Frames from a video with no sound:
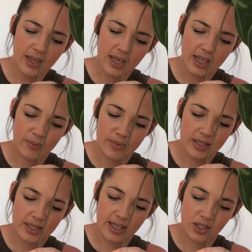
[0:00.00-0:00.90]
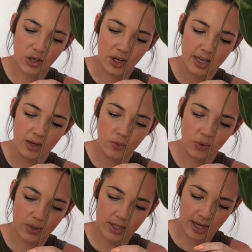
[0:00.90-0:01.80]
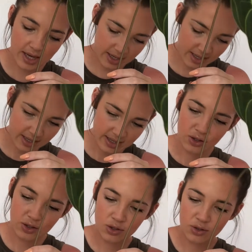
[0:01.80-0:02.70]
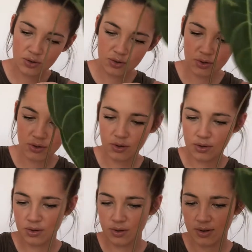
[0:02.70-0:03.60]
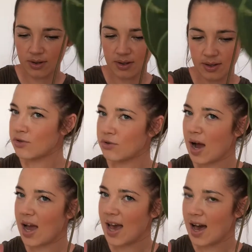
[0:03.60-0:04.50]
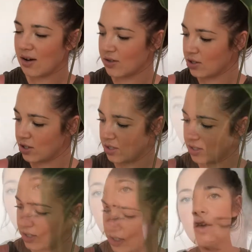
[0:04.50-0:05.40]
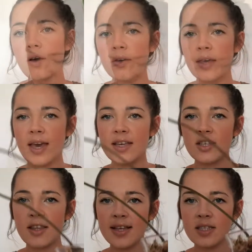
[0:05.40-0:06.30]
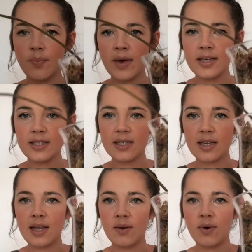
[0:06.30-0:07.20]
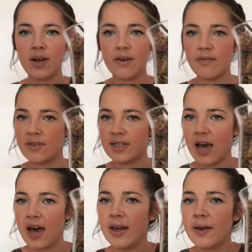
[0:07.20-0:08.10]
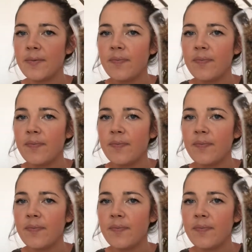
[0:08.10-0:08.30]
in the middle that's not in water to dry out. Okay, so that's basically what I've done.